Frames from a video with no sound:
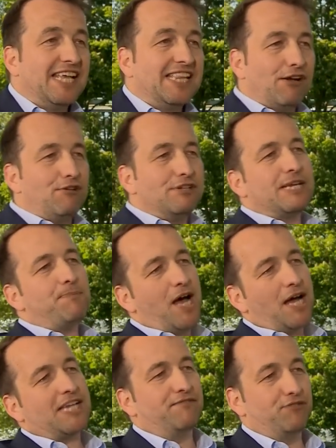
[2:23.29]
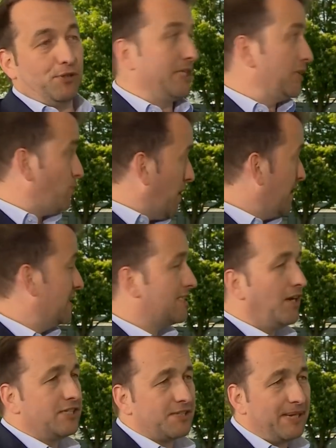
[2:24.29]
There is a market for it, which is why there's
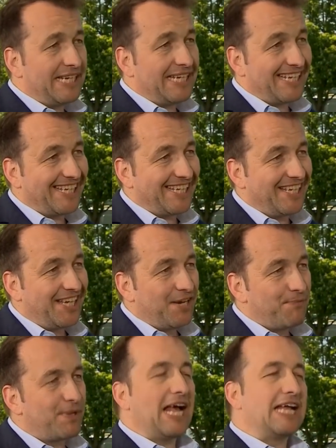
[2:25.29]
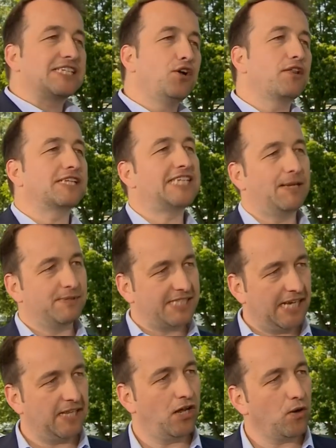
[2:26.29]
loads of media here. But that's not the same as
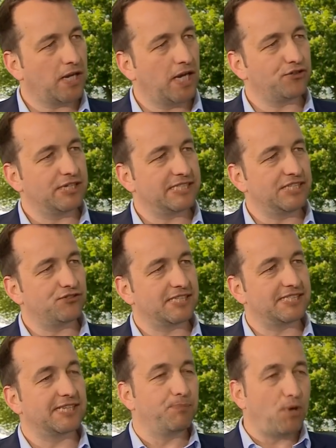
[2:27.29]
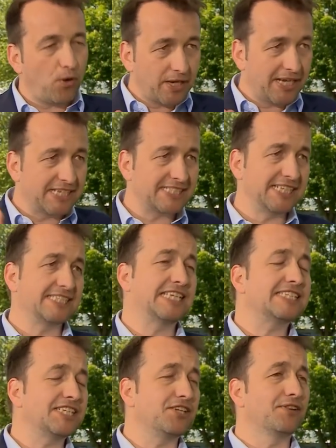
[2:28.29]
saying the whole country is interested. The polling is
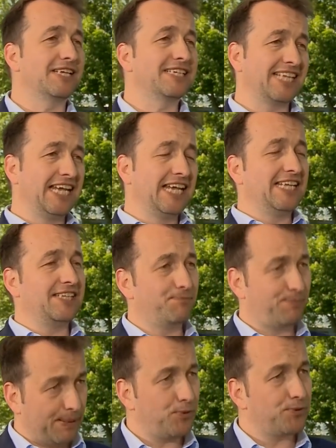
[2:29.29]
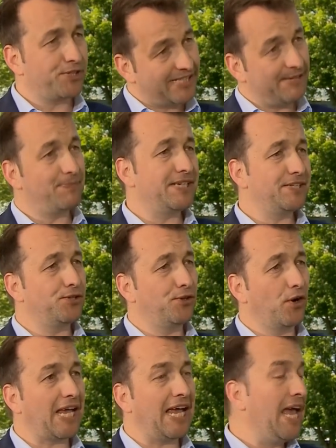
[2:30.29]
consistent on this. People just simply do
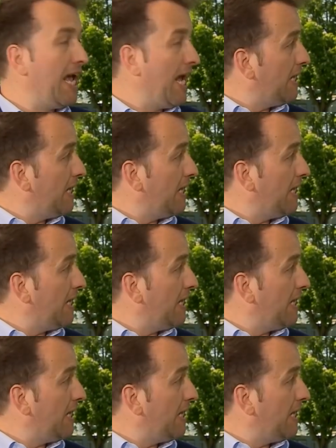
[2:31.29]
not care.